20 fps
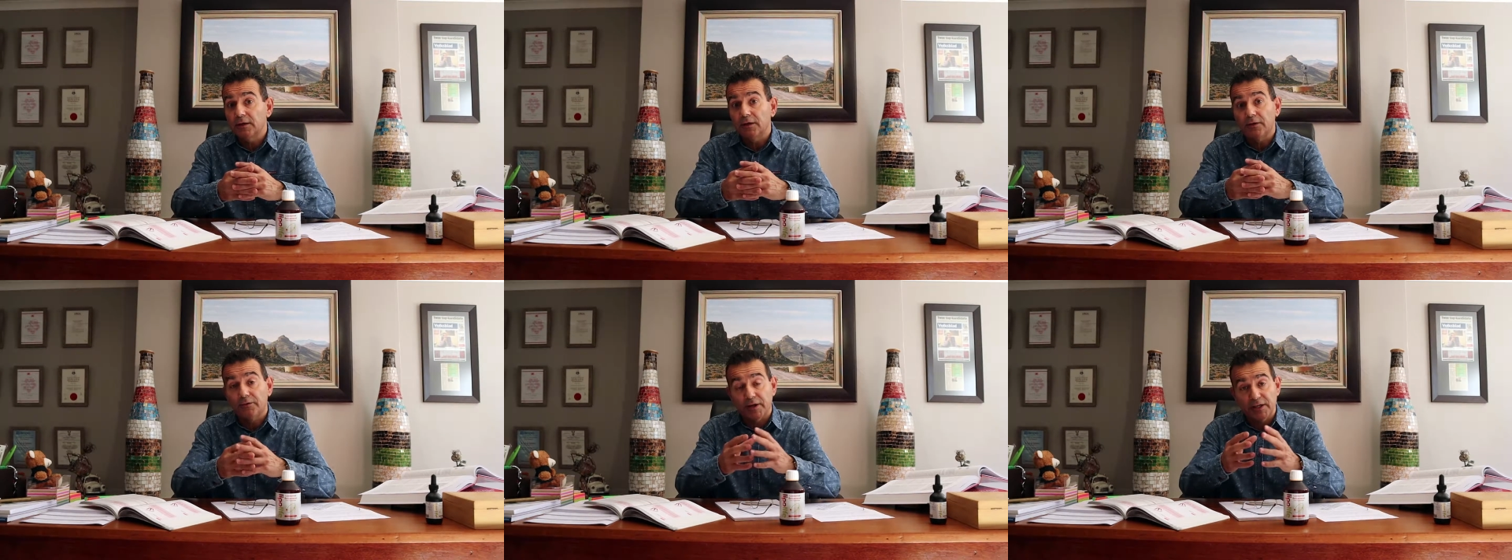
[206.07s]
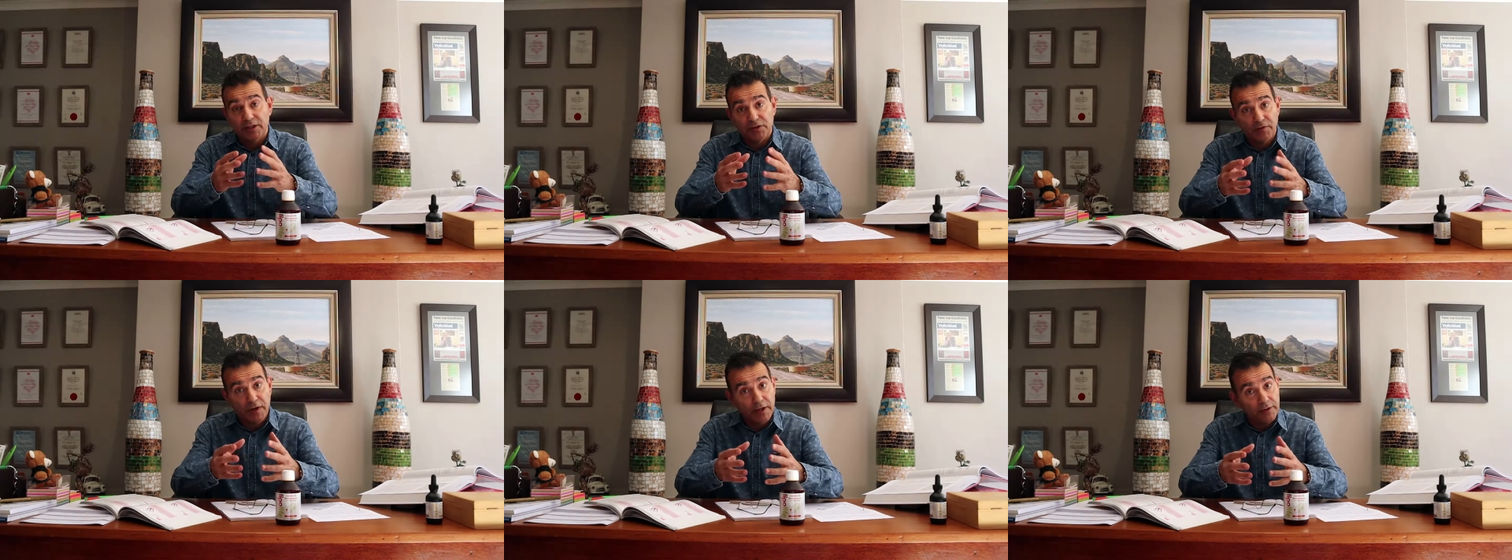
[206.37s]

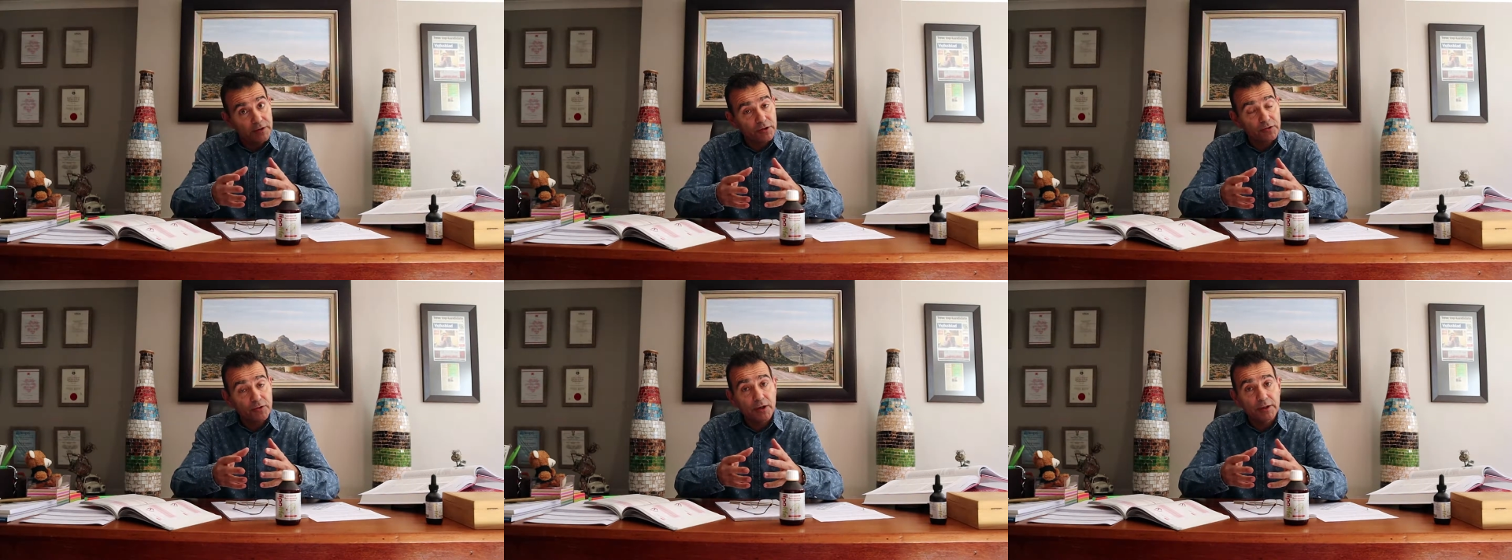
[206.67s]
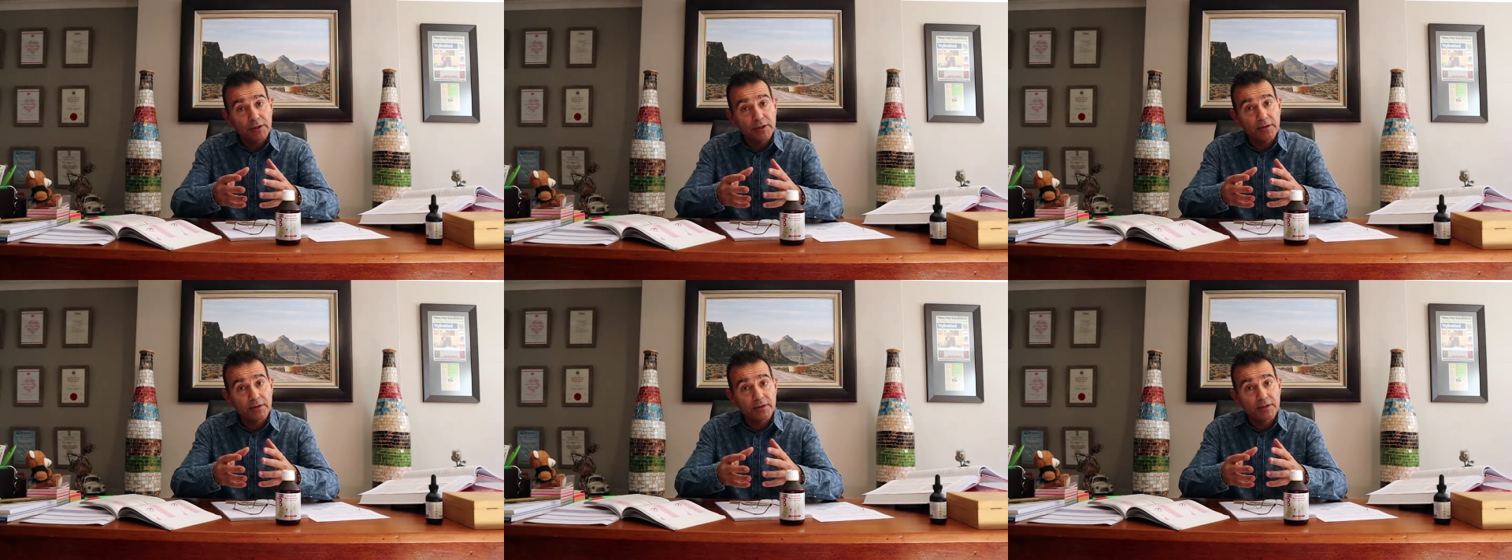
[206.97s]

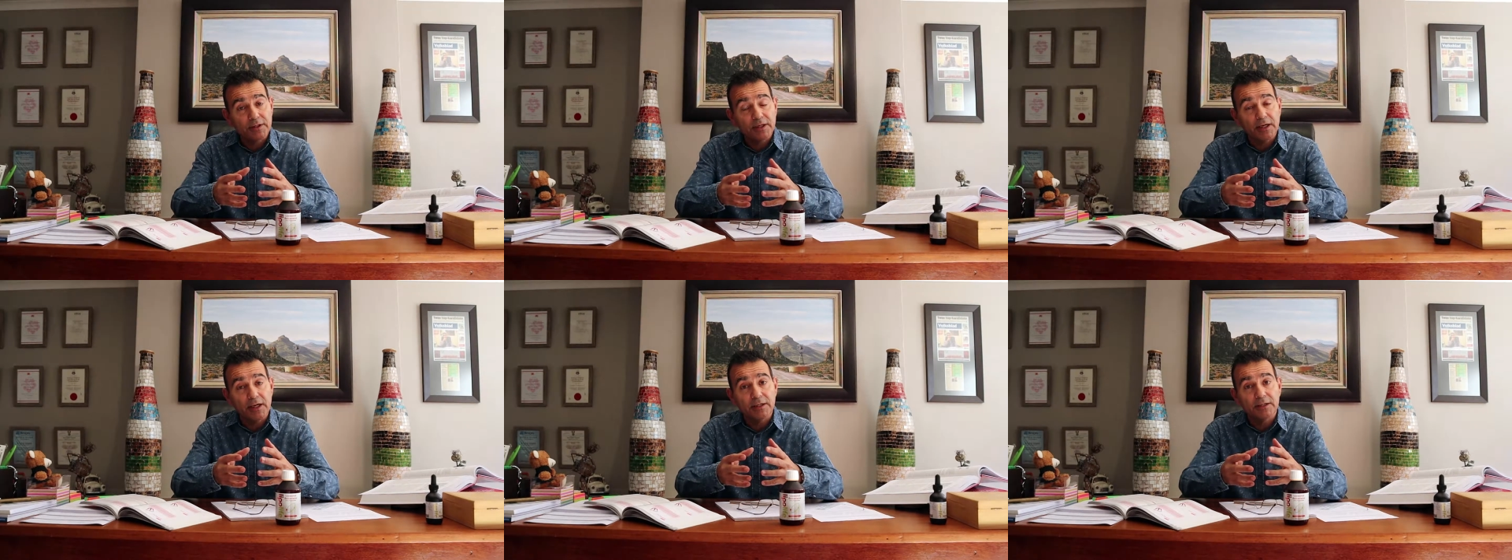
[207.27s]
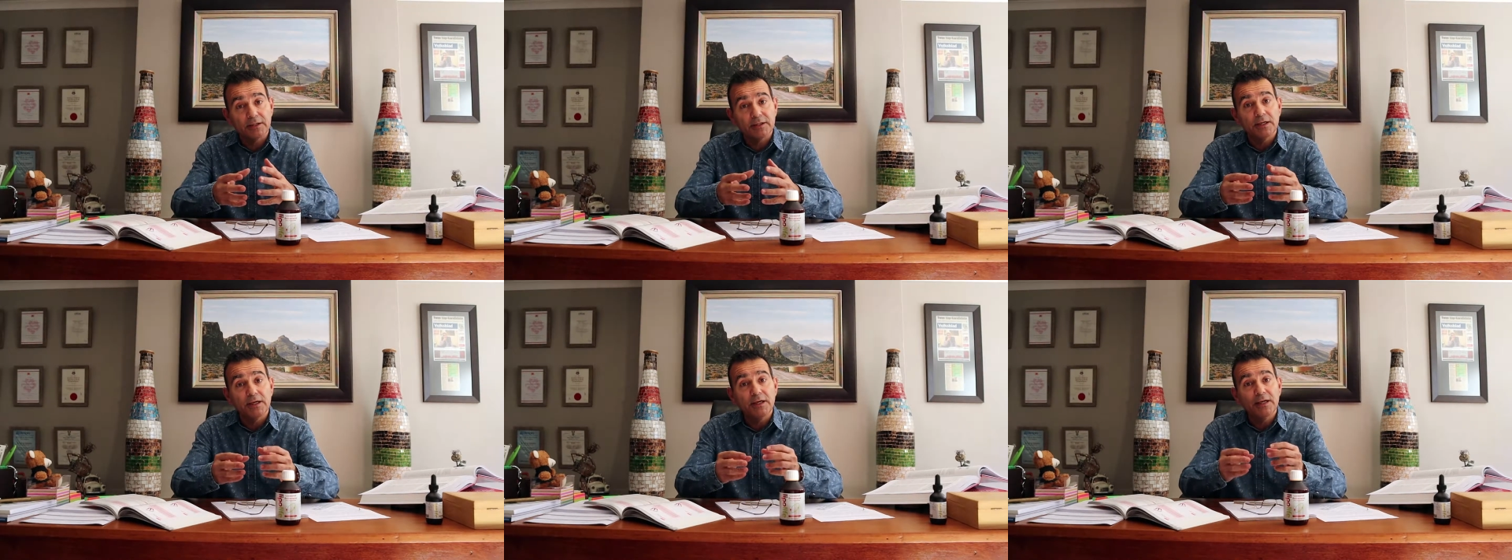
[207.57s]
resveratrol in this
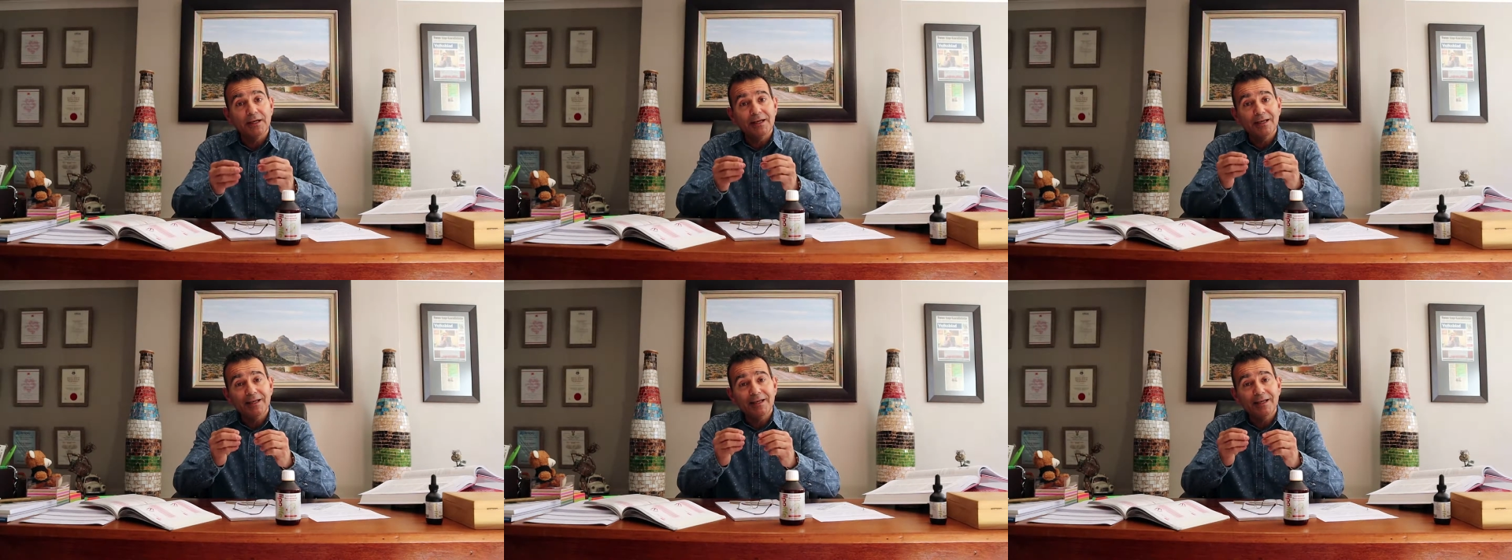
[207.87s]
case,